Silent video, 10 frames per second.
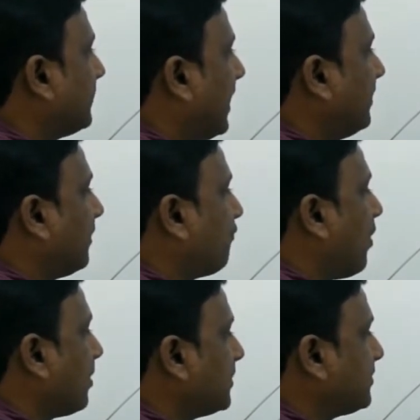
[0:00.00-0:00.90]
and that
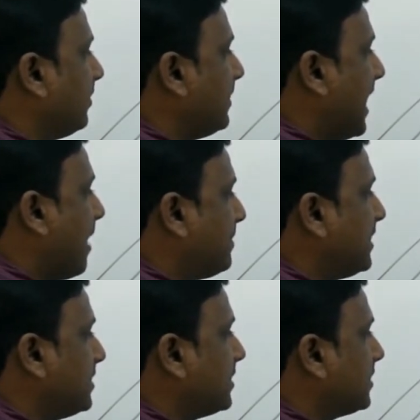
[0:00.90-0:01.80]
farmers will be
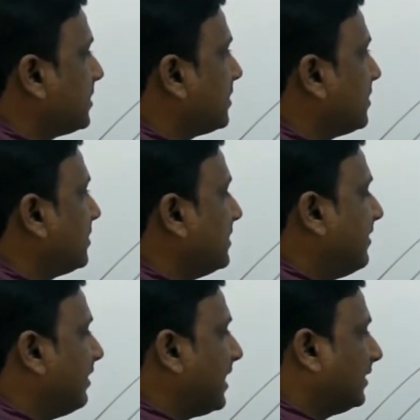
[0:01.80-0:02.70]
happy,
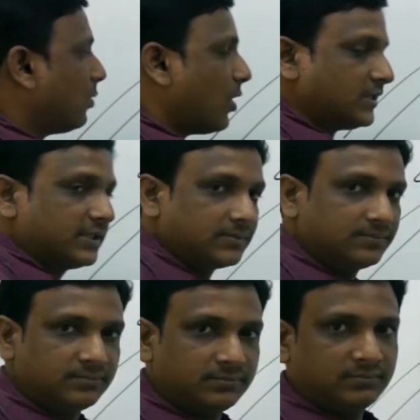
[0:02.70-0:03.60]
they will get the water.
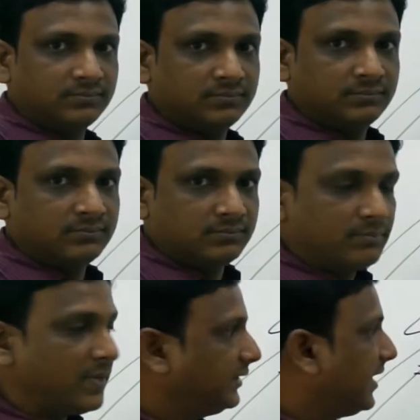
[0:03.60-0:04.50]

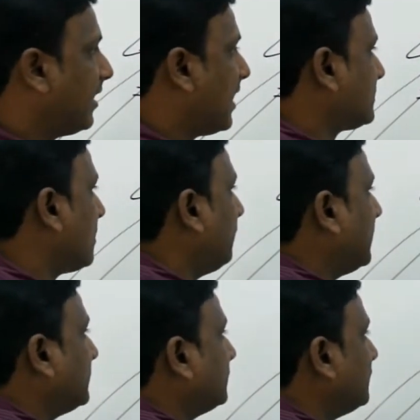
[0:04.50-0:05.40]
But there are some
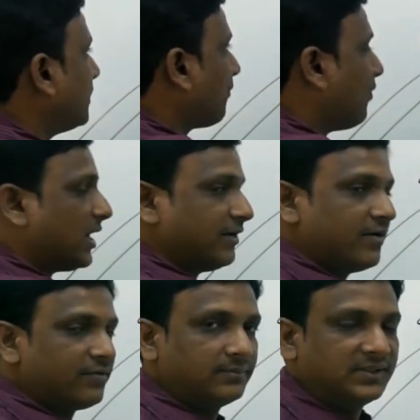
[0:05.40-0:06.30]
places which are far
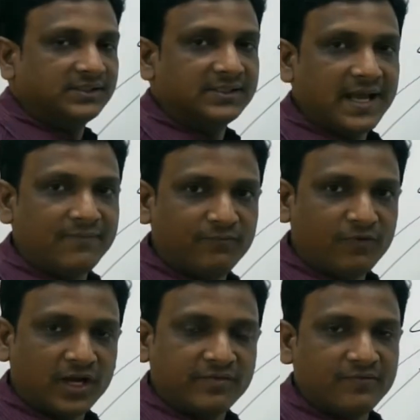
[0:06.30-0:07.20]
away from this dam,
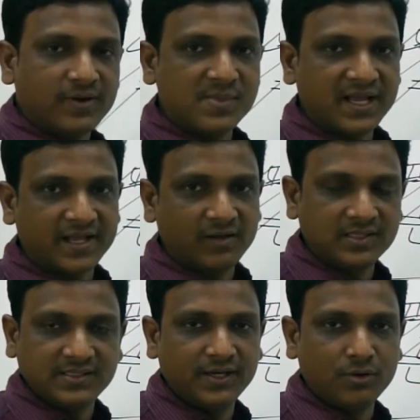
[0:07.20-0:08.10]
far away from the
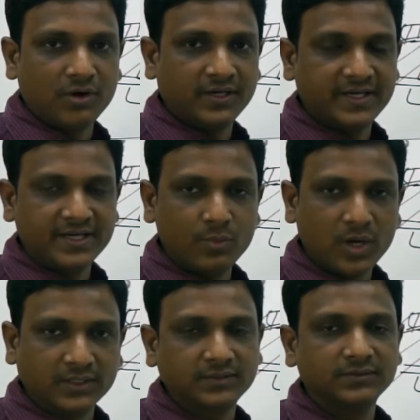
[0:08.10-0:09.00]
canals, they do not get any
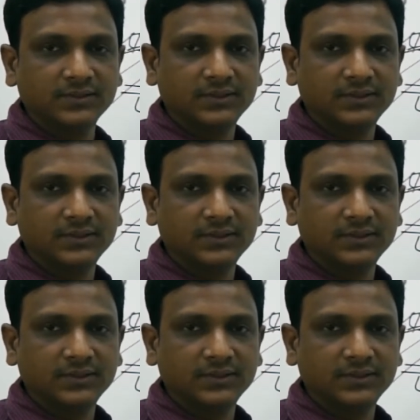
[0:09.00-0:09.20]
water.